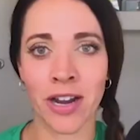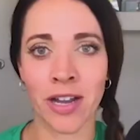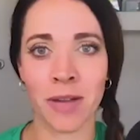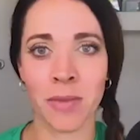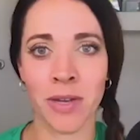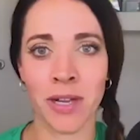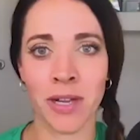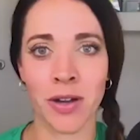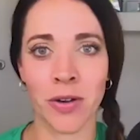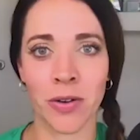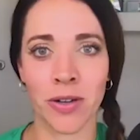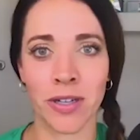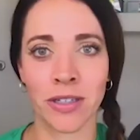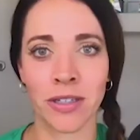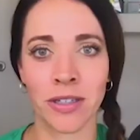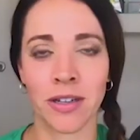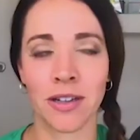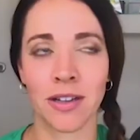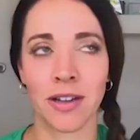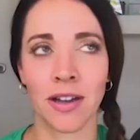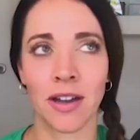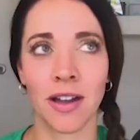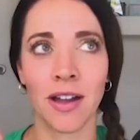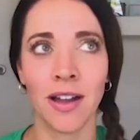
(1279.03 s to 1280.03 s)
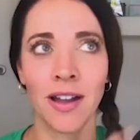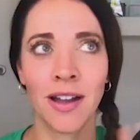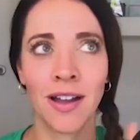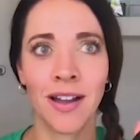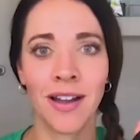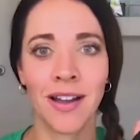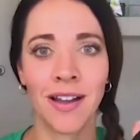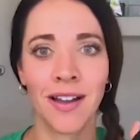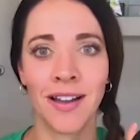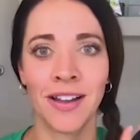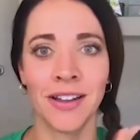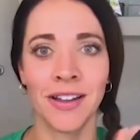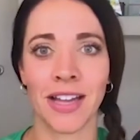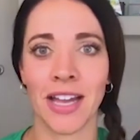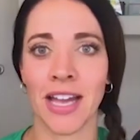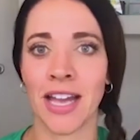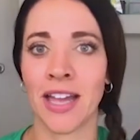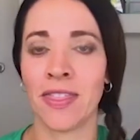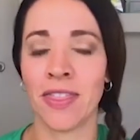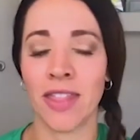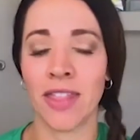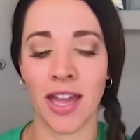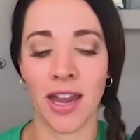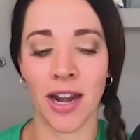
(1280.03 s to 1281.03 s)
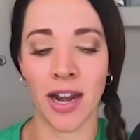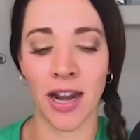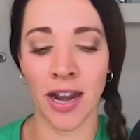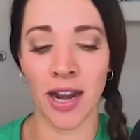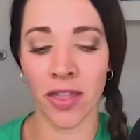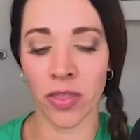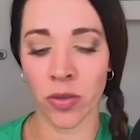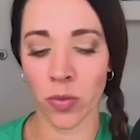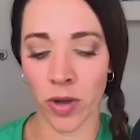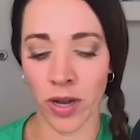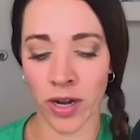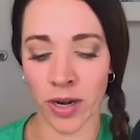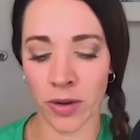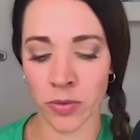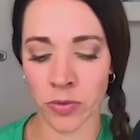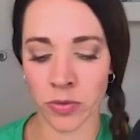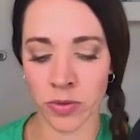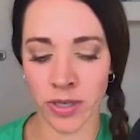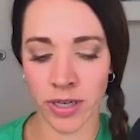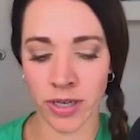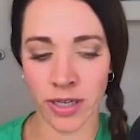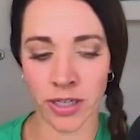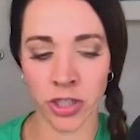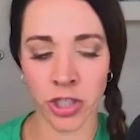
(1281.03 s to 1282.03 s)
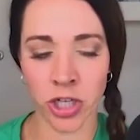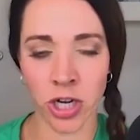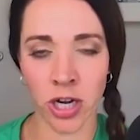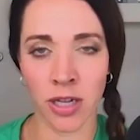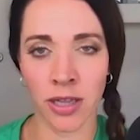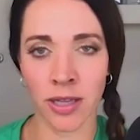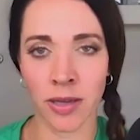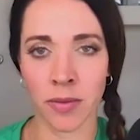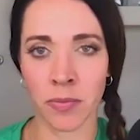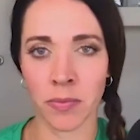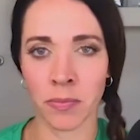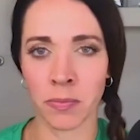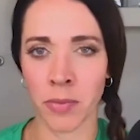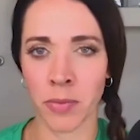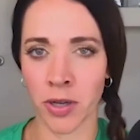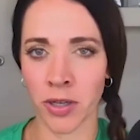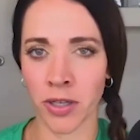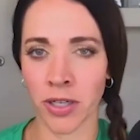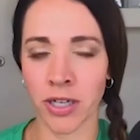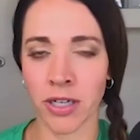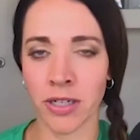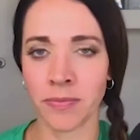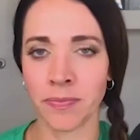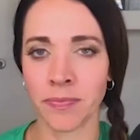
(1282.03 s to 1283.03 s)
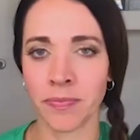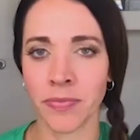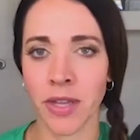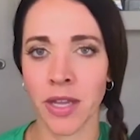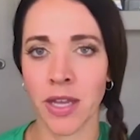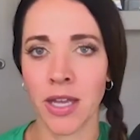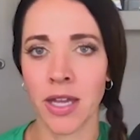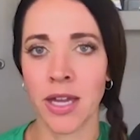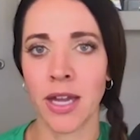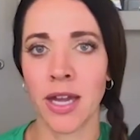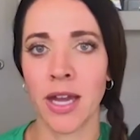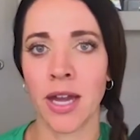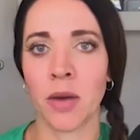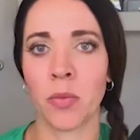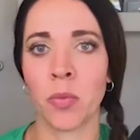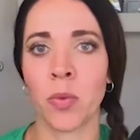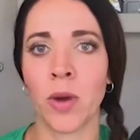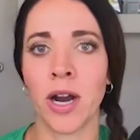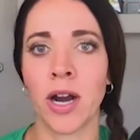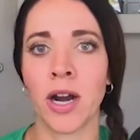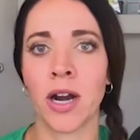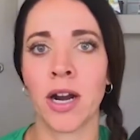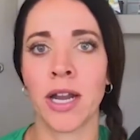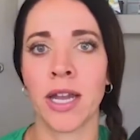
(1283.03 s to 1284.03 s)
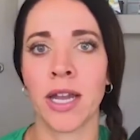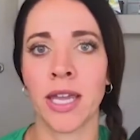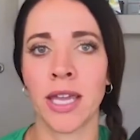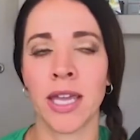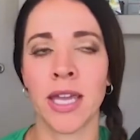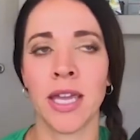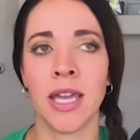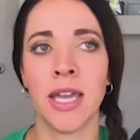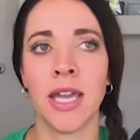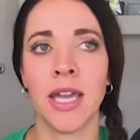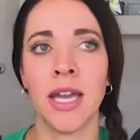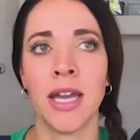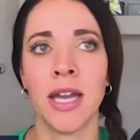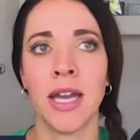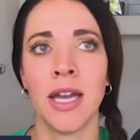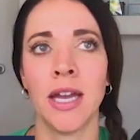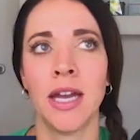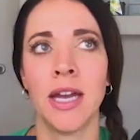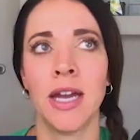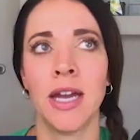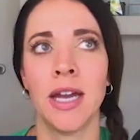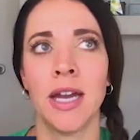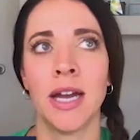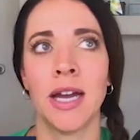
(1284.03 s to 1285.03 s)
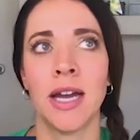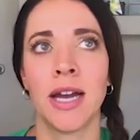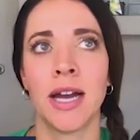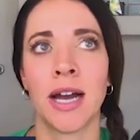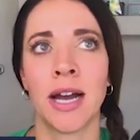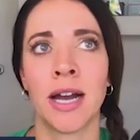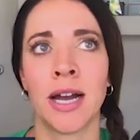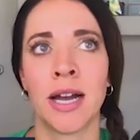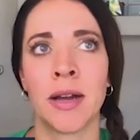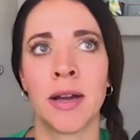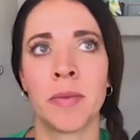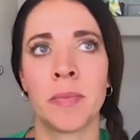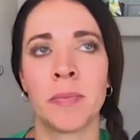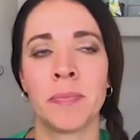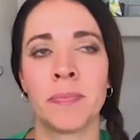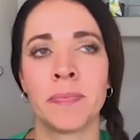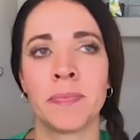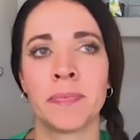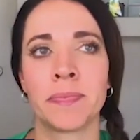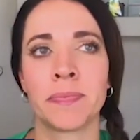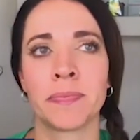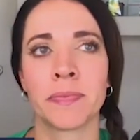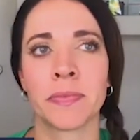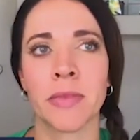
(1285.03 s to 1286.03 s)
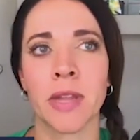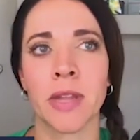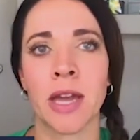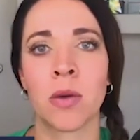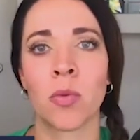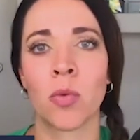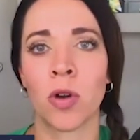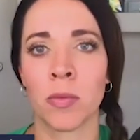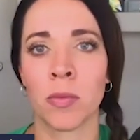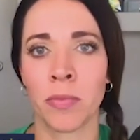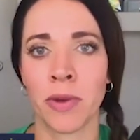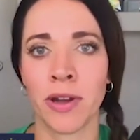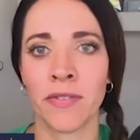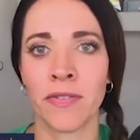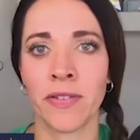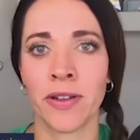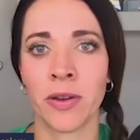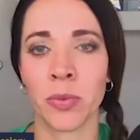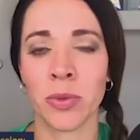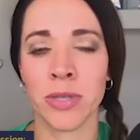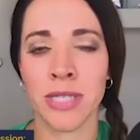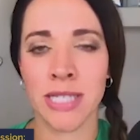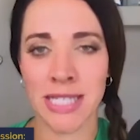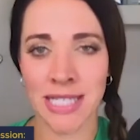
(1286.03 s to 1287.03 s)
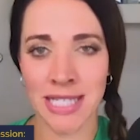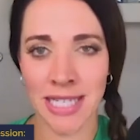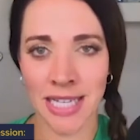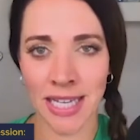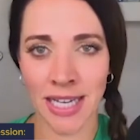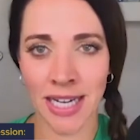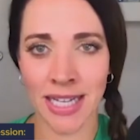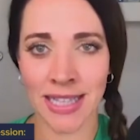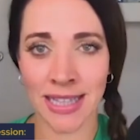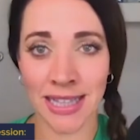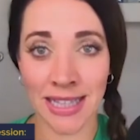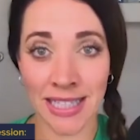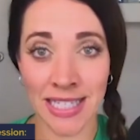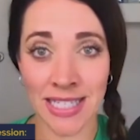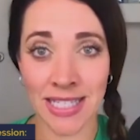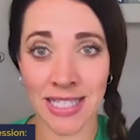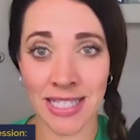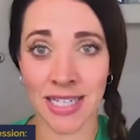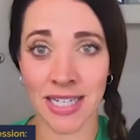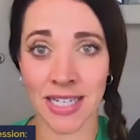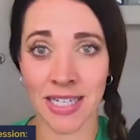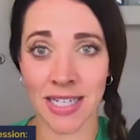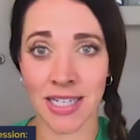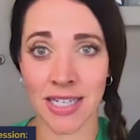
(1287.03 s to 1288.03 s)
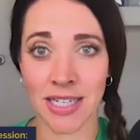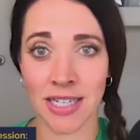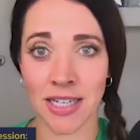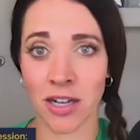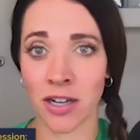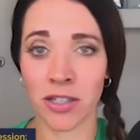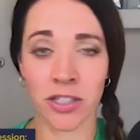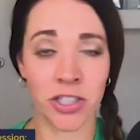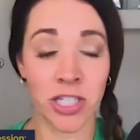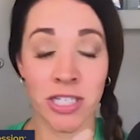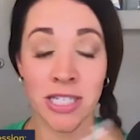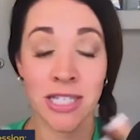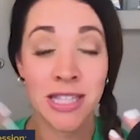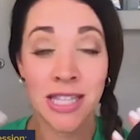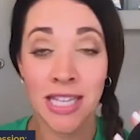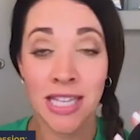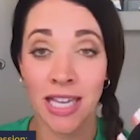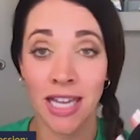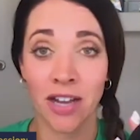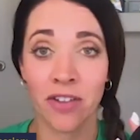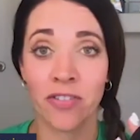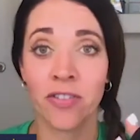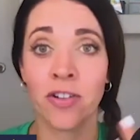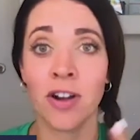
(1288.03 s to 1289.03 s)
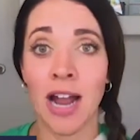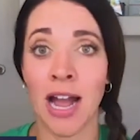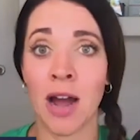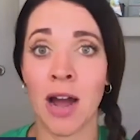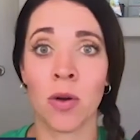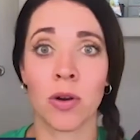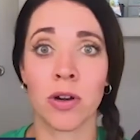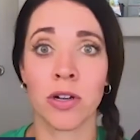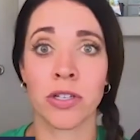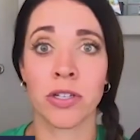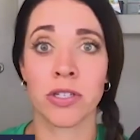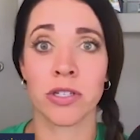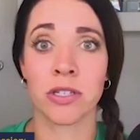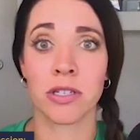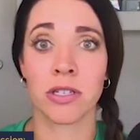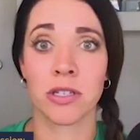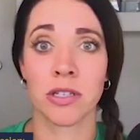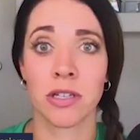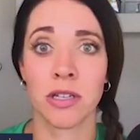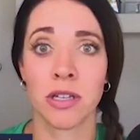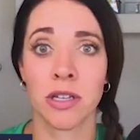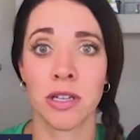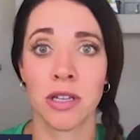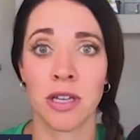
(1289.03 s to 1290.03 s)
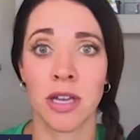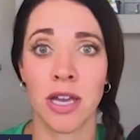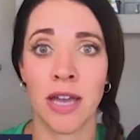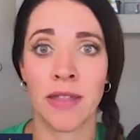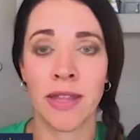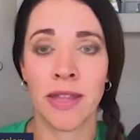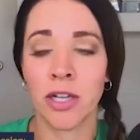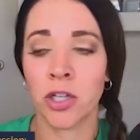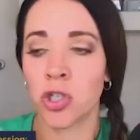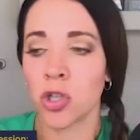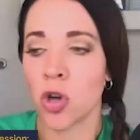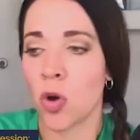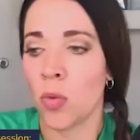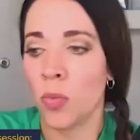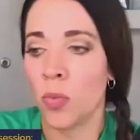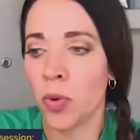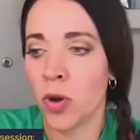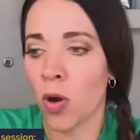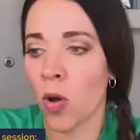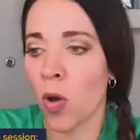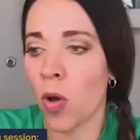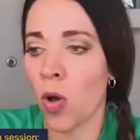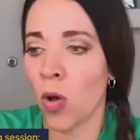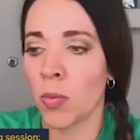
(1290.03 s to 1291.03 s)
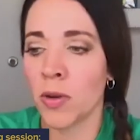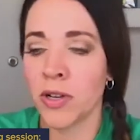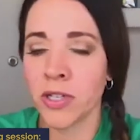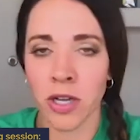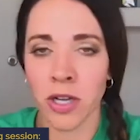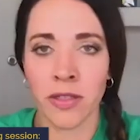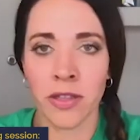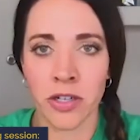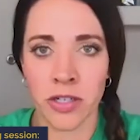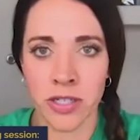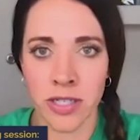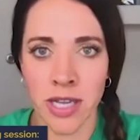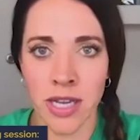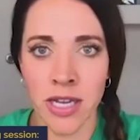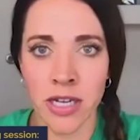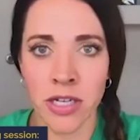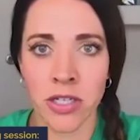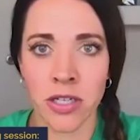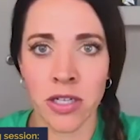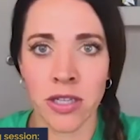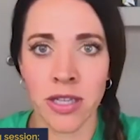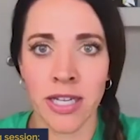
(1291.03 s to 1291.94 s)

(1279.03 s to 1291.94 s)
McKeown. And then another one I was reading, Charlie Munger, where he and Warren Buffett will sit and listen or just think for hours. And they don't put a whole bunch on their schedule.